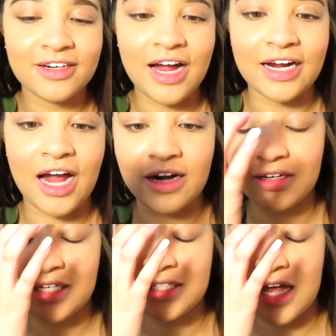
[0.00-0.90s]
I kind of
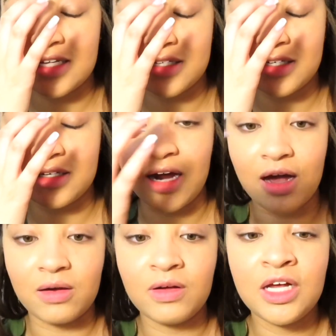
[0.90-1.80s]
like tested it
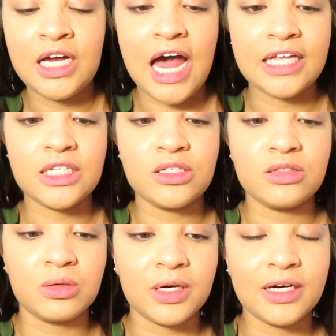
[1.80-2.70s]
out at the
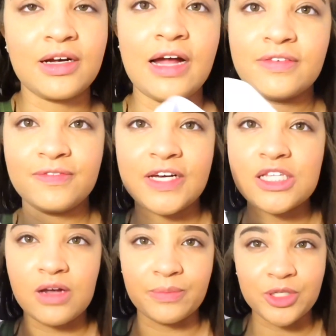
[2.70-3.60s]
store and it kind of fit,
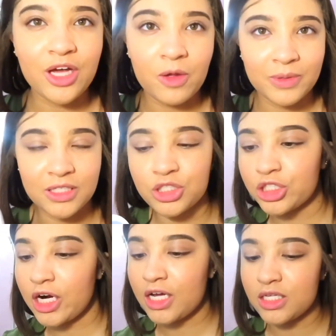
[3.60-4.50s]
so I'm really hoping these
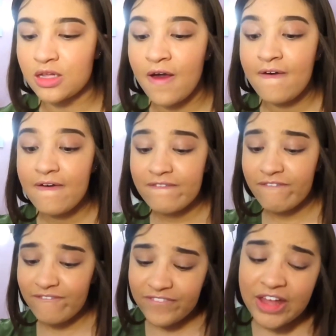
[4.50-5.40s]
trays
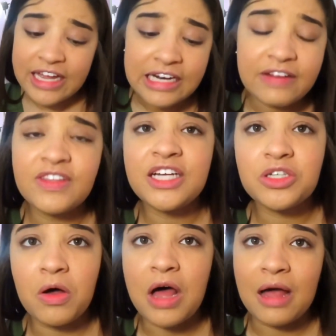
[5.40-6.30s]
fit, and if they
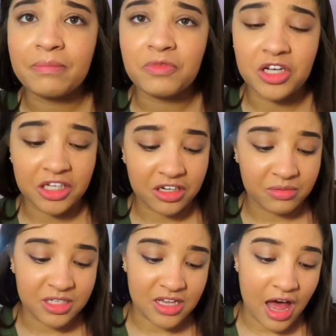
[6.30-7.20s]
don't I'm really gonna
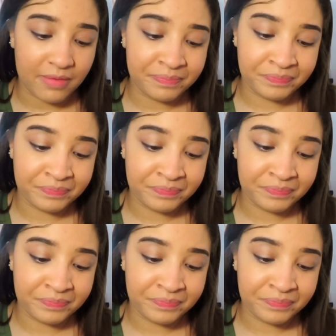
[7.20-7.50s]
be sad.